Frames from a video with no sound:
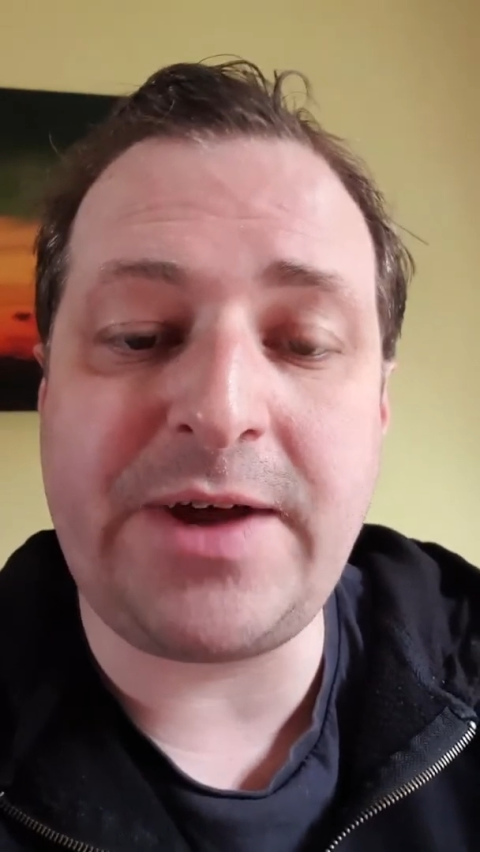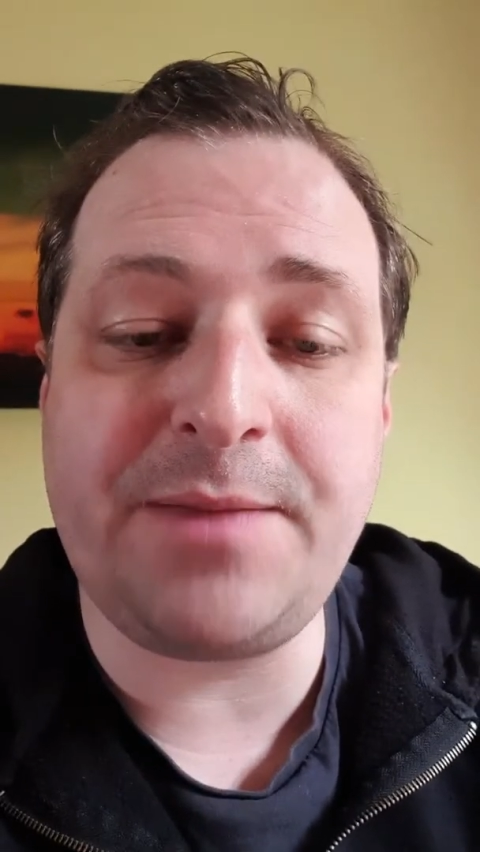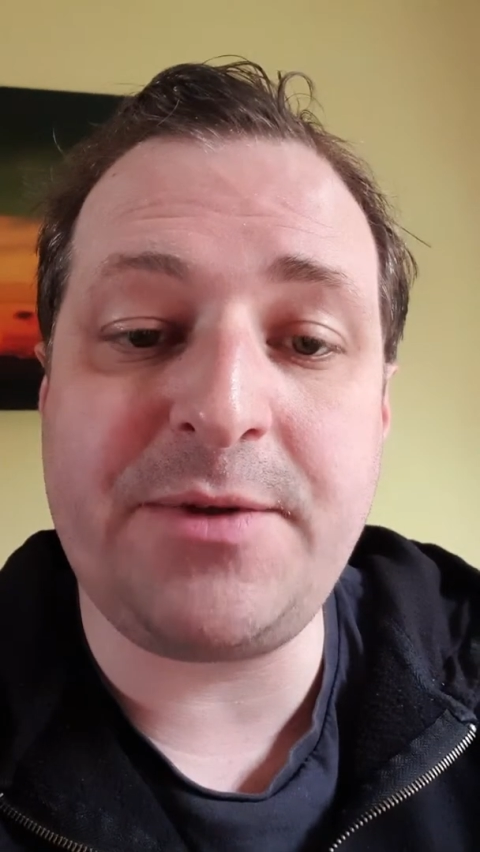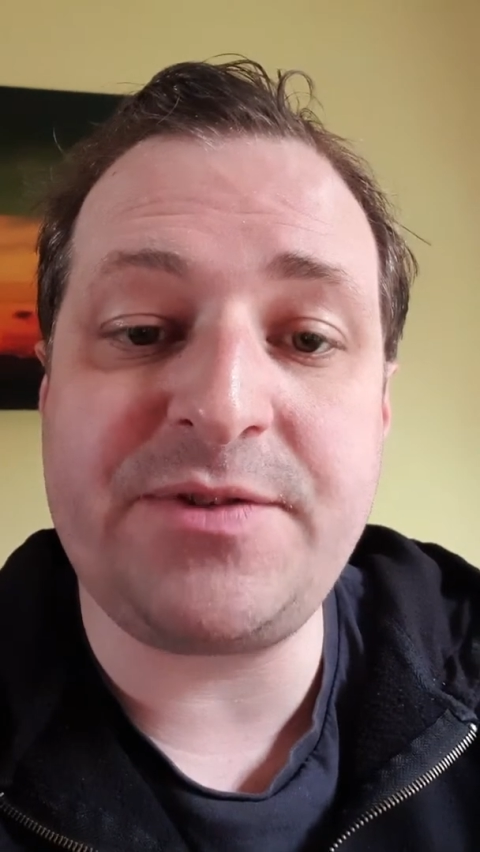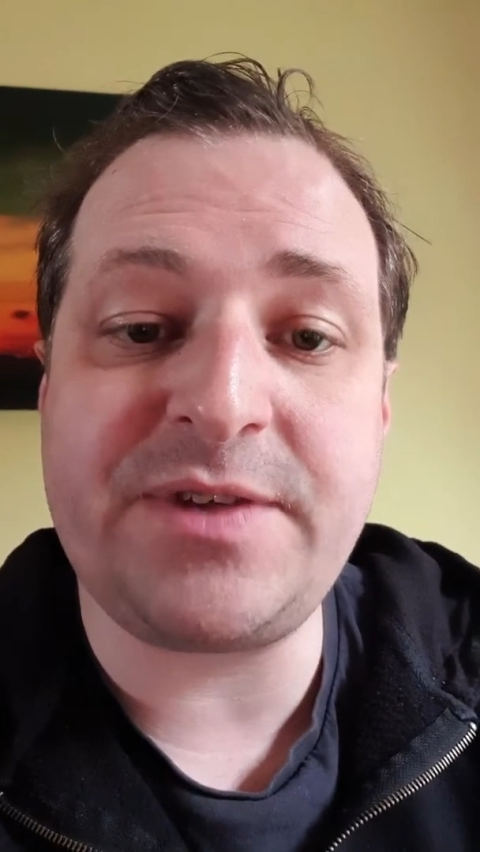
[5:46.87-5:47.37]

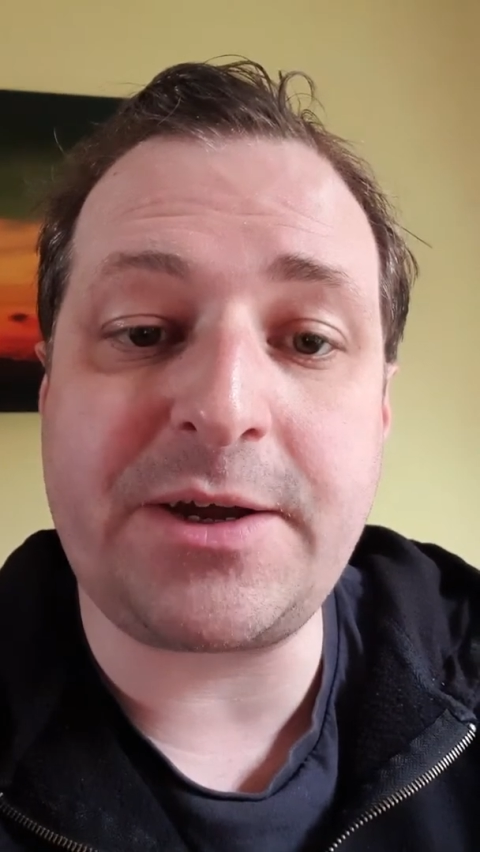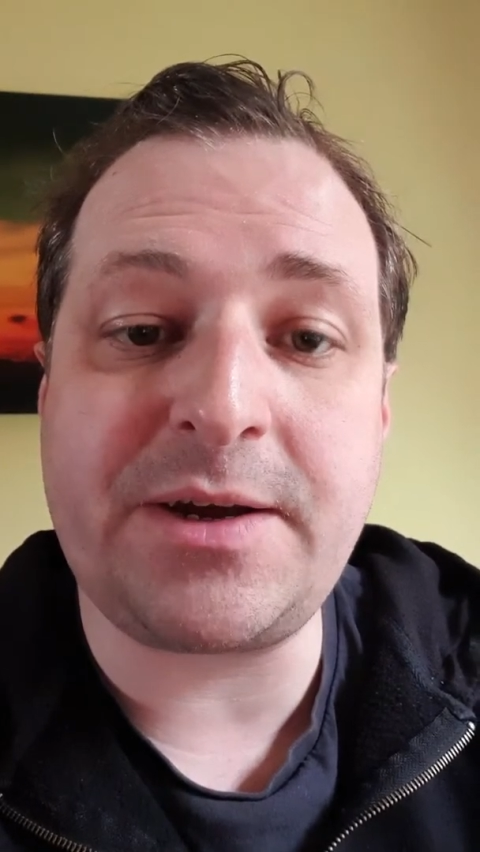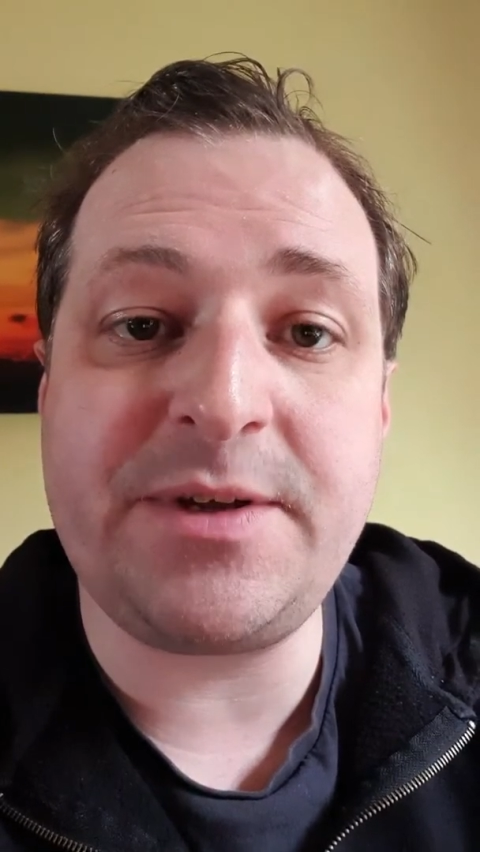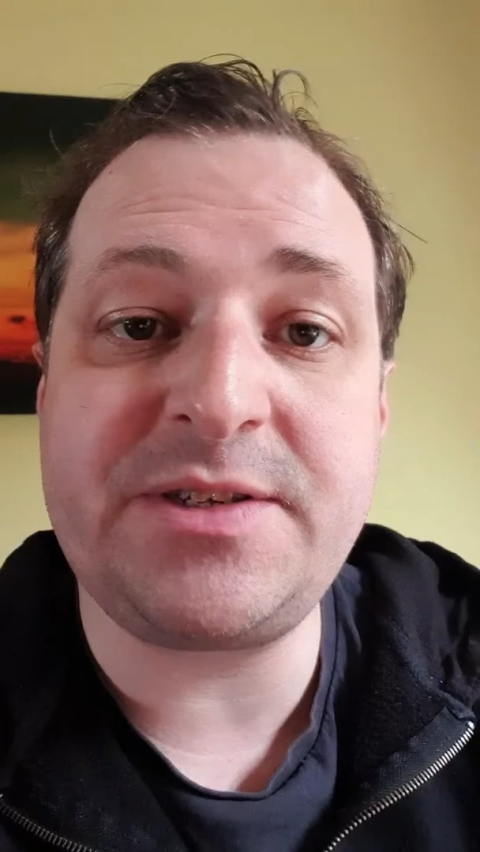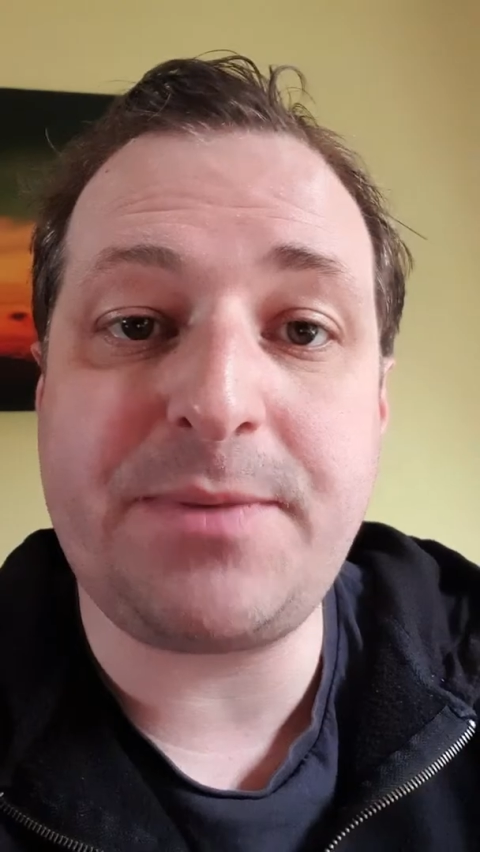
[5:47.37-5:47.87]
elements that
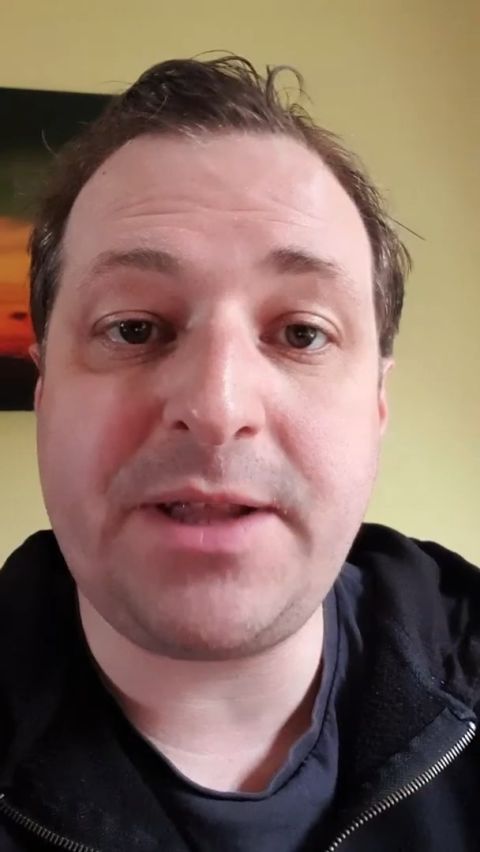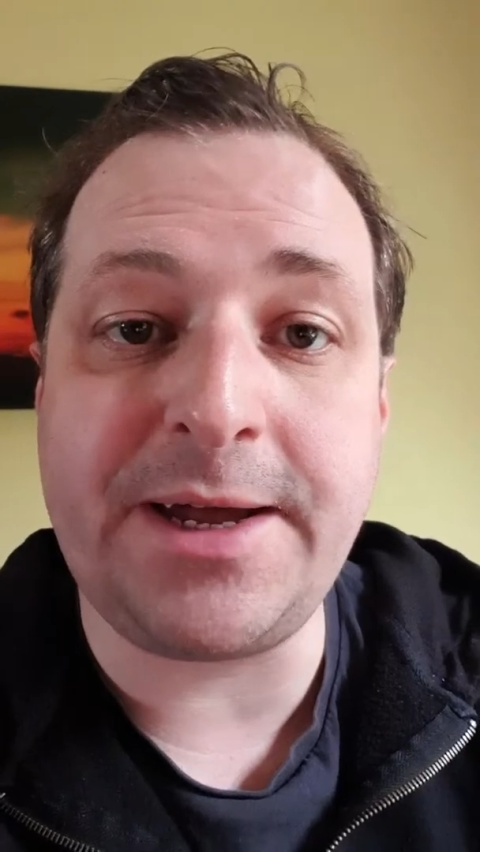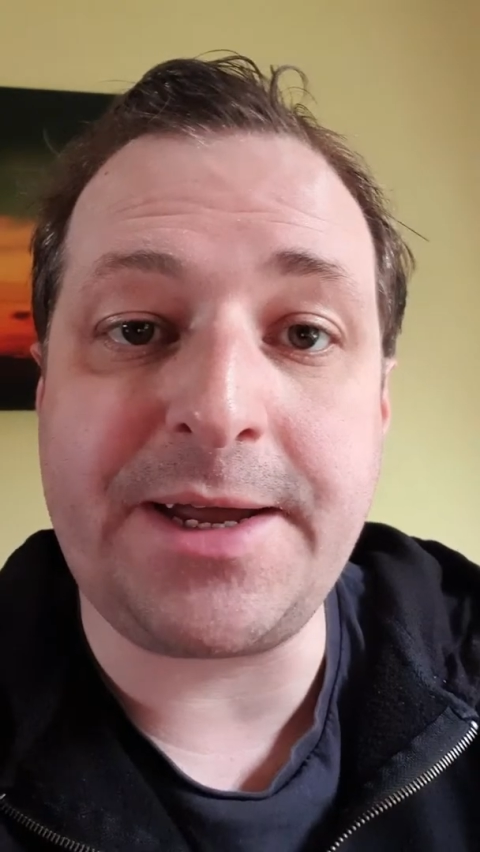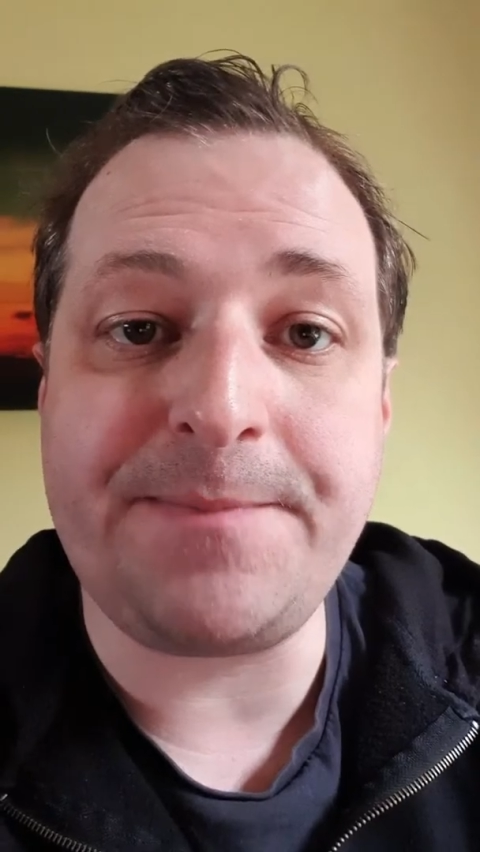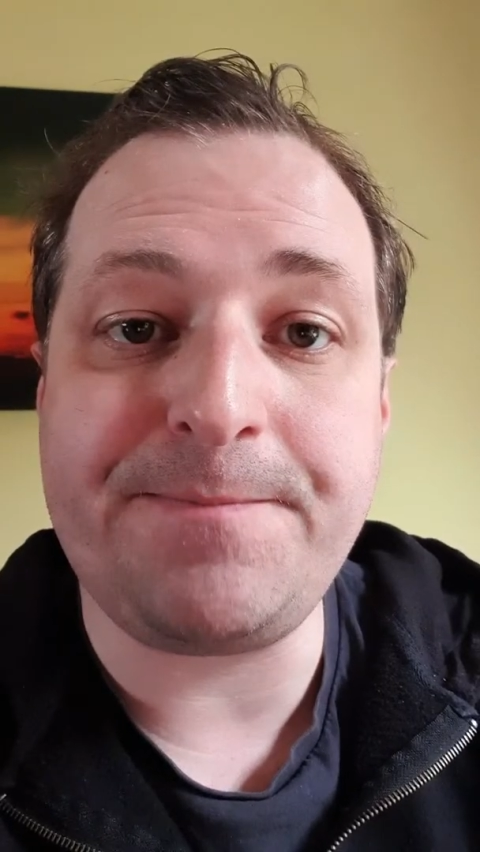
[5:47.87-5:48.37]
come into play.